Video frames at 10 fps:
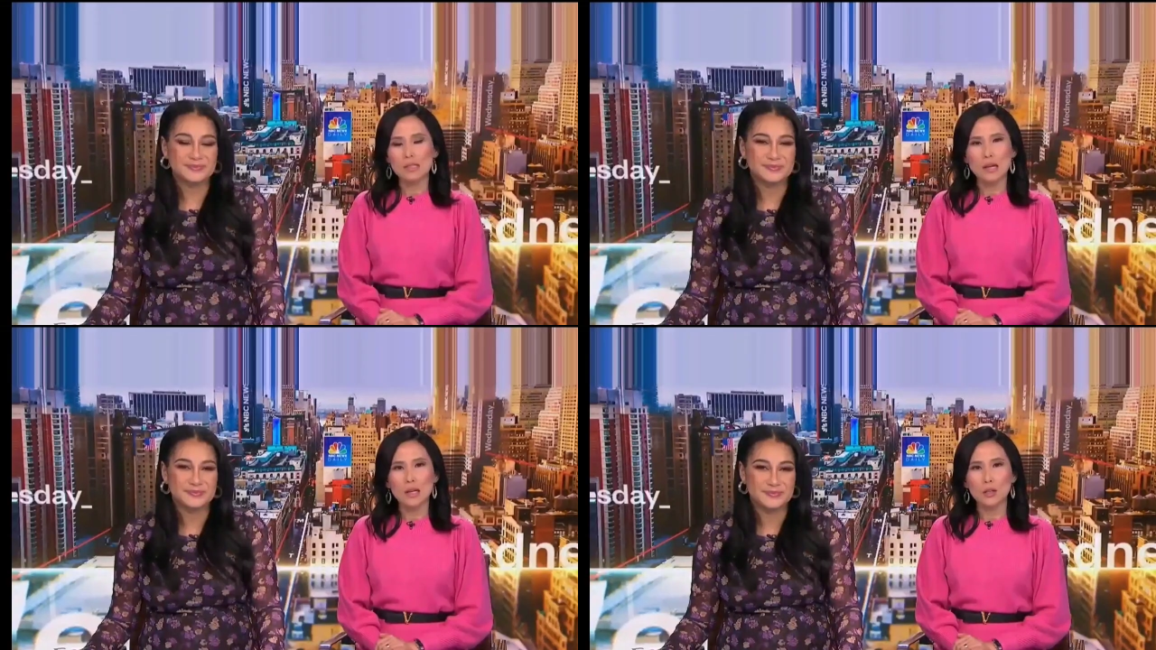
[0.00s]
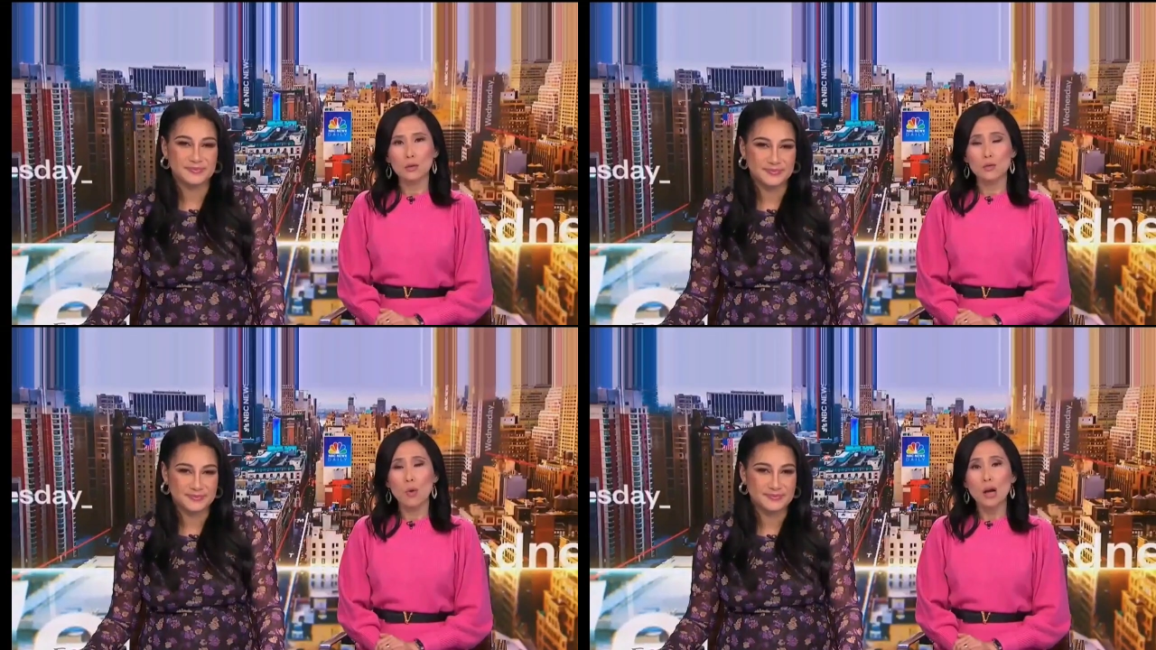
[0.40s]

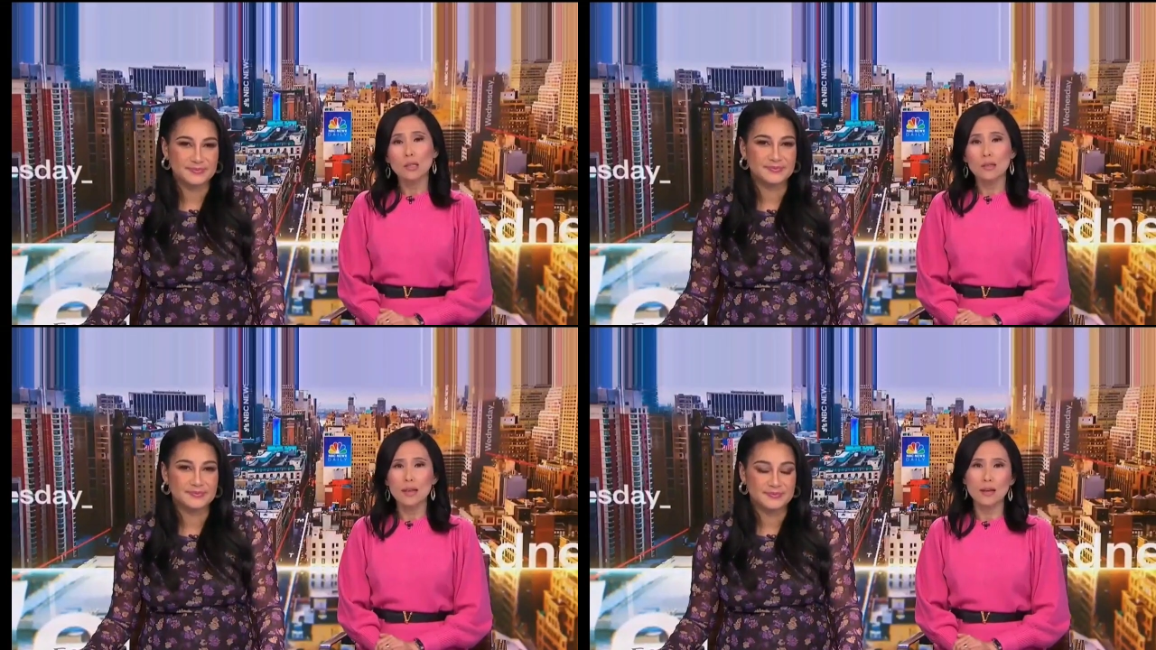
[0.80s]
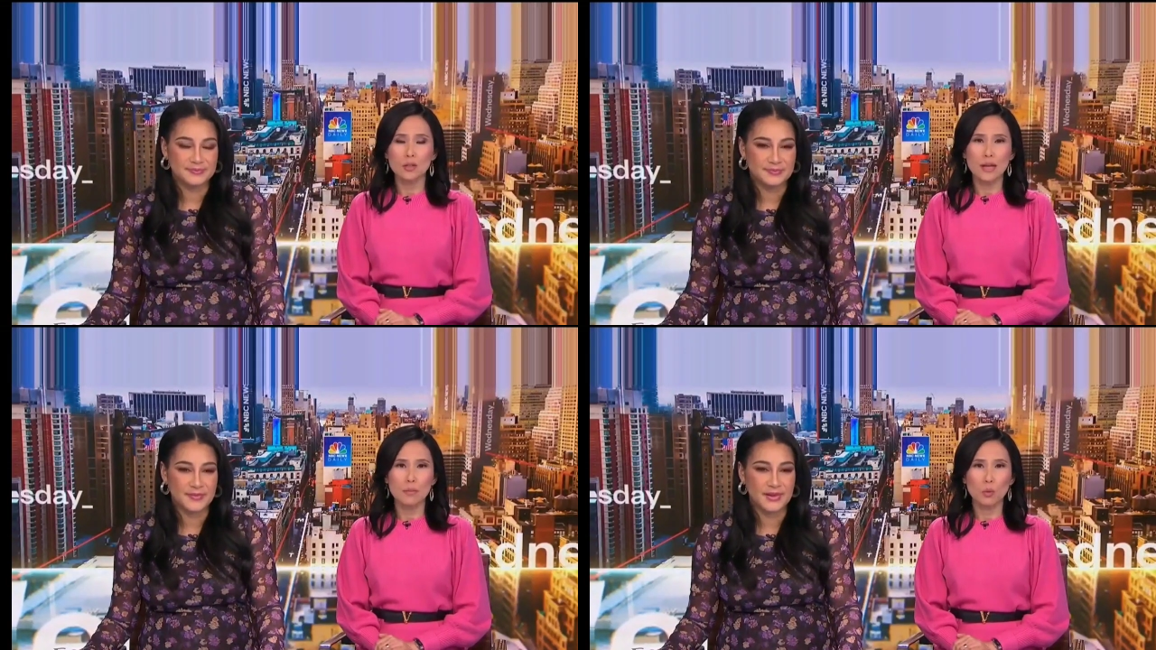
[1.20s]
Speaker 1: Devastating news rocking the
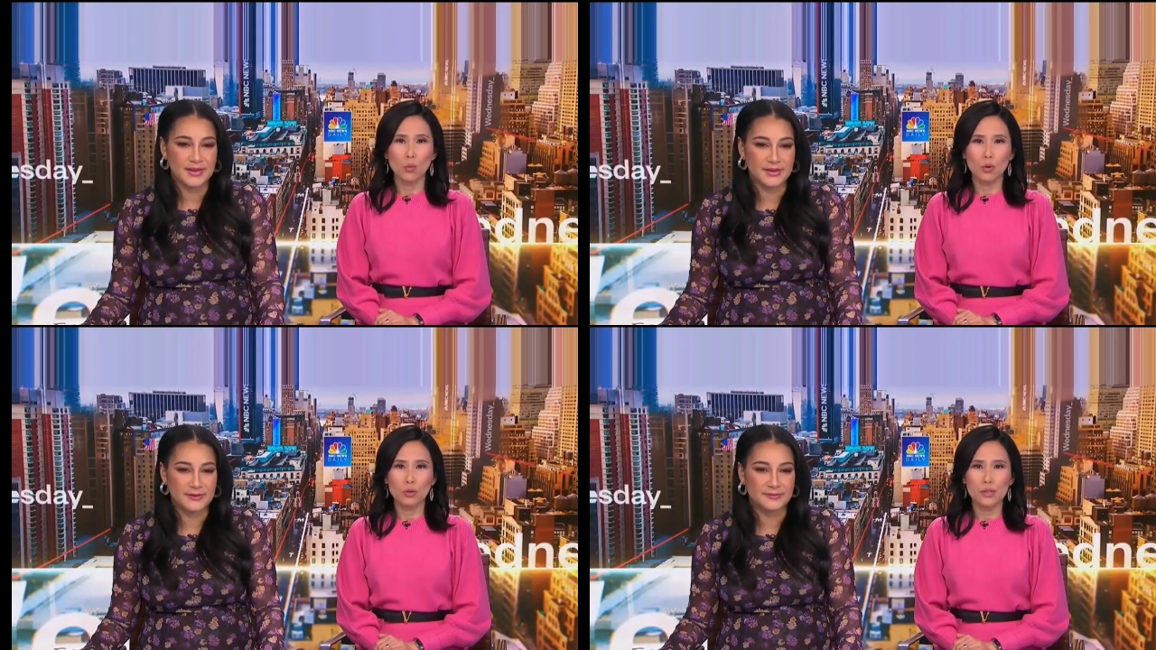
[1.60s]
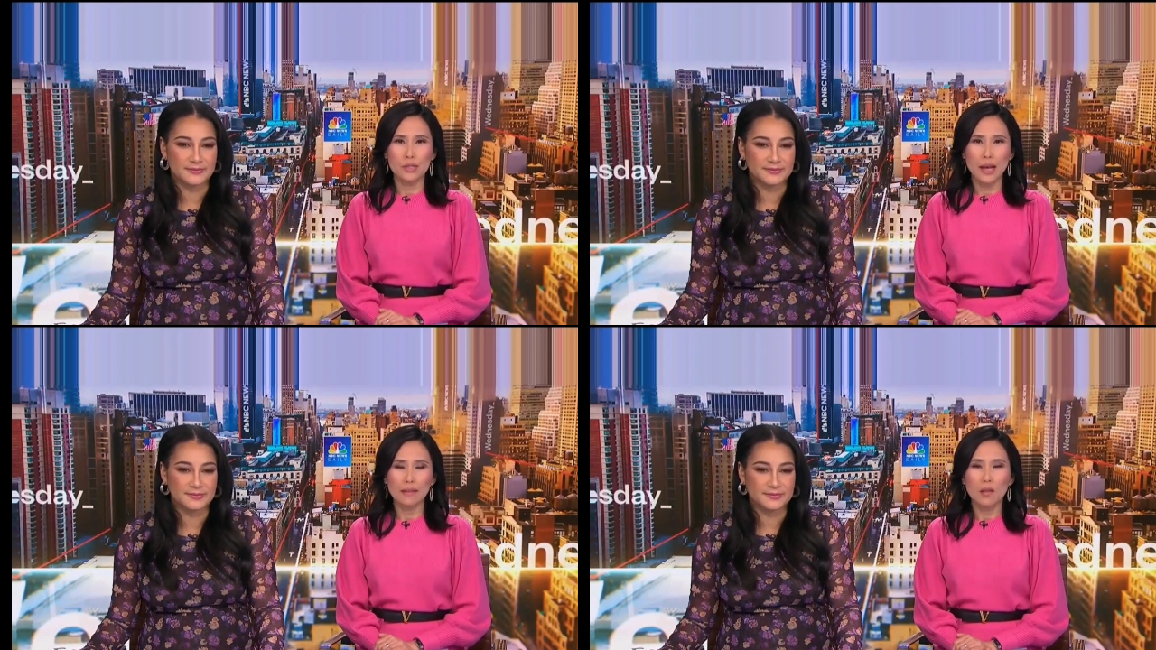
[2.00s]
entertainment world
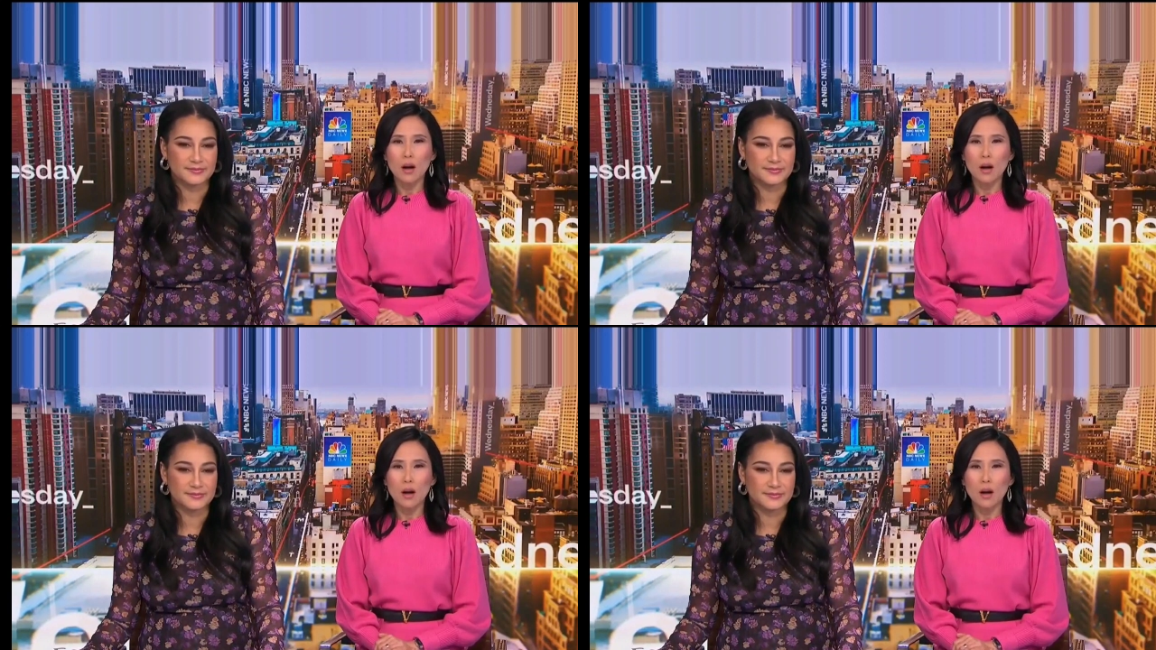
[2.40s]
today.